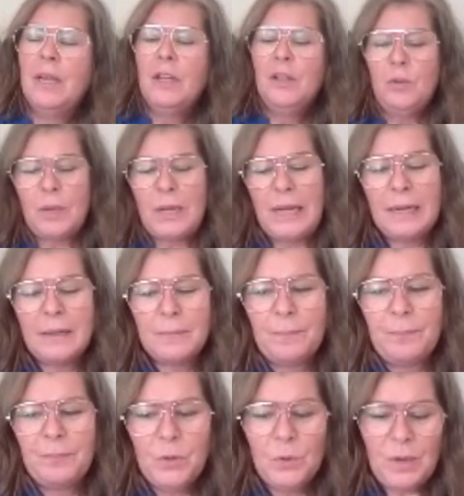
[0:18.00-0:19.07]
you
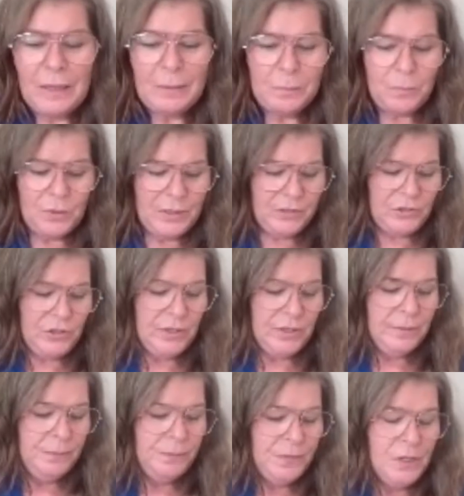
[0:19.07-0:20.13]
can't preach
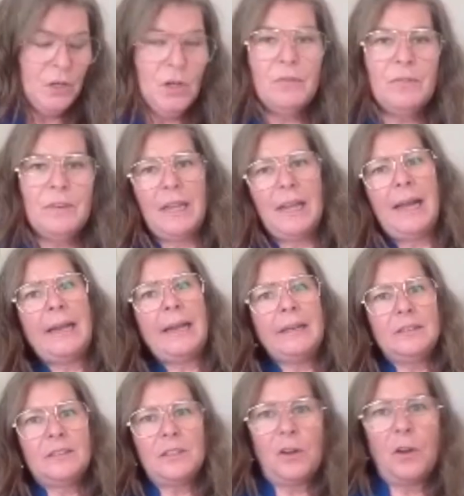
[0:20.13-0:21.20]
a loving
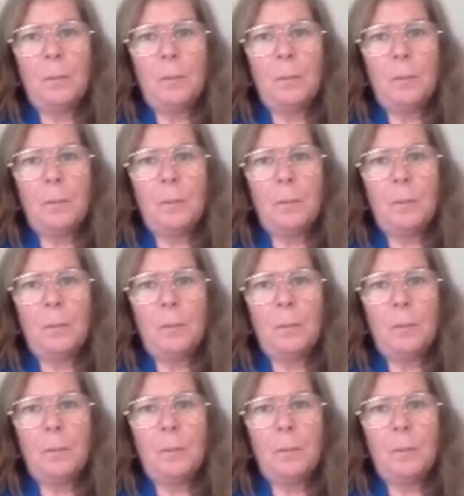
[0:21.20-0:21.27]
kindness and